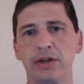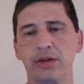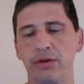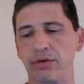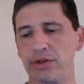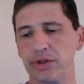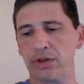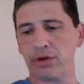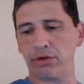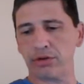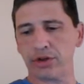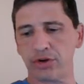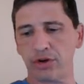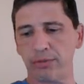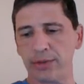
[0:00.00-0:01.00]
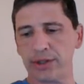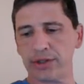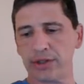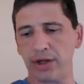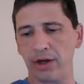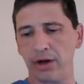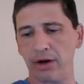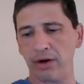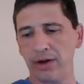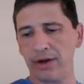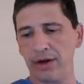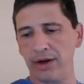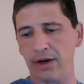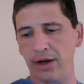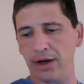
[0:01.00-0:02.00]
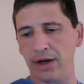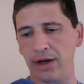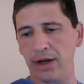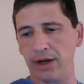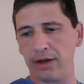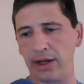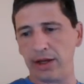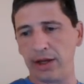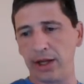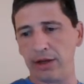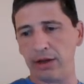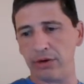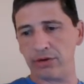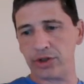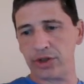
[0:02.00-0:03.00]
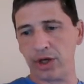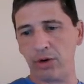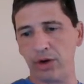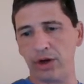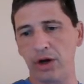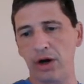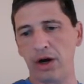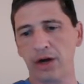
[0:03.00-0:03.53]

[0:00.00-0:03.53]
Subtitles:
little tournaments there, and getting those going.